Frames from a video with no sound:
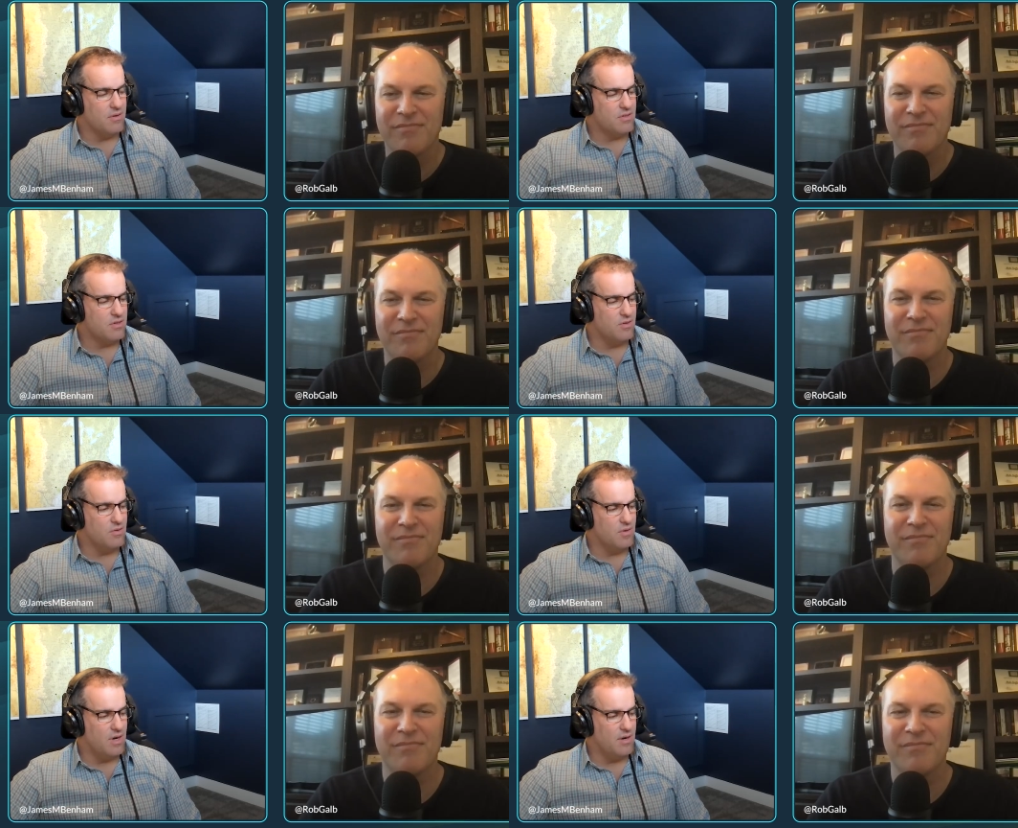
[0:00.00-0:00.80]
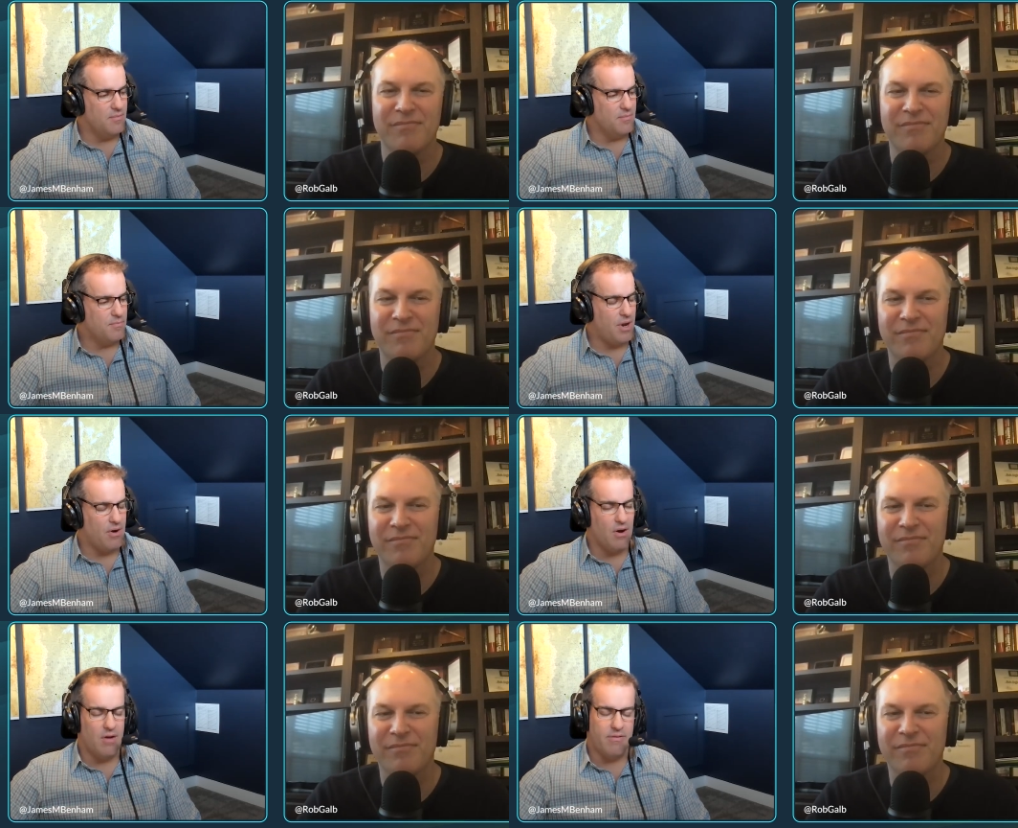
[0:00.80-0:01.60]
Speaker 1: to um,
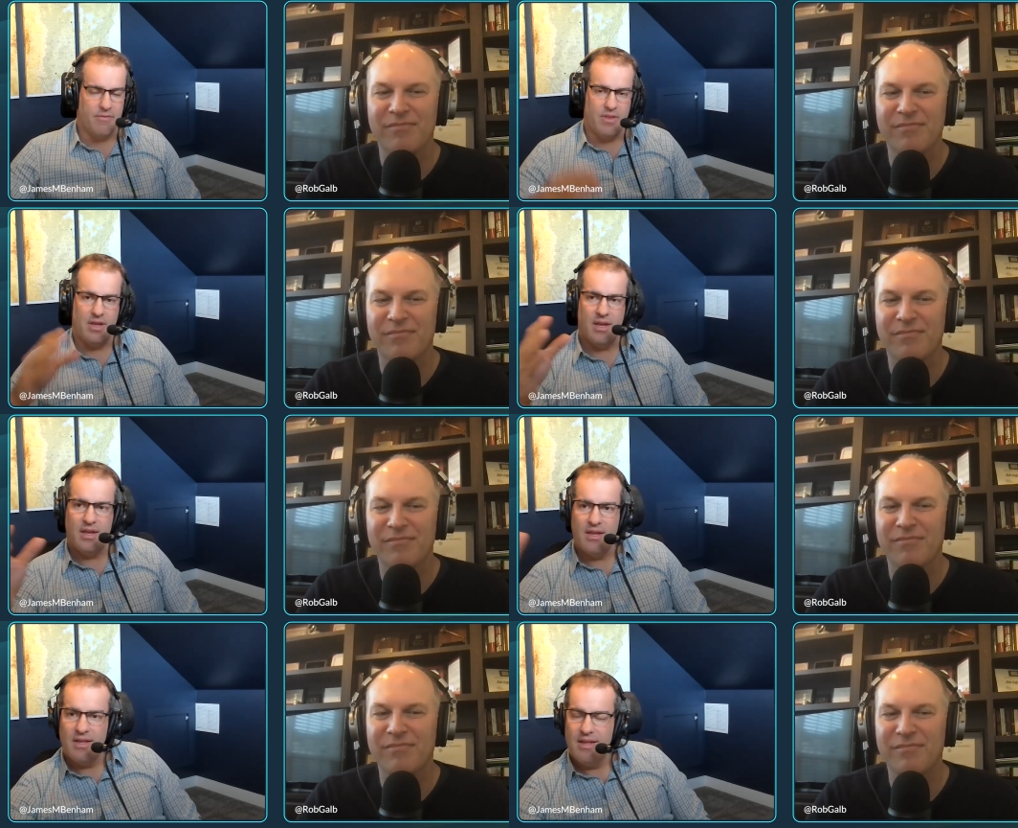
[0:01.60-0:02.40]
parry off of the